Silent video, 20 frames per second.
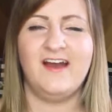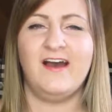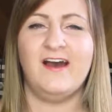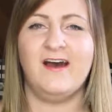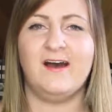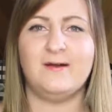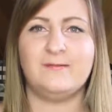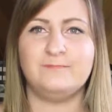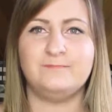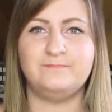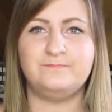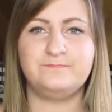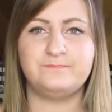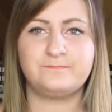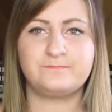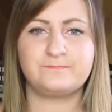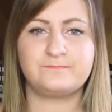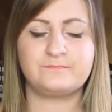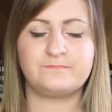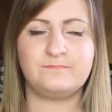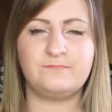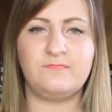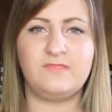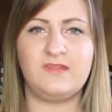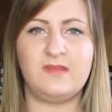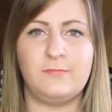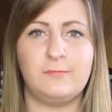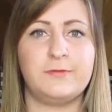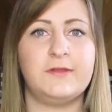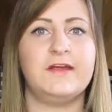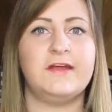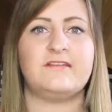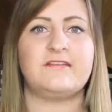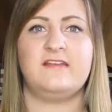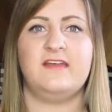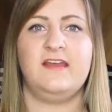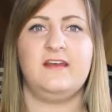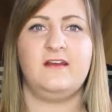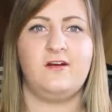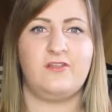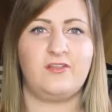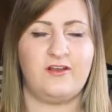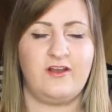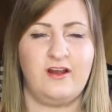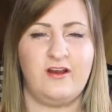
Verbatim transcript: Um, plus like all the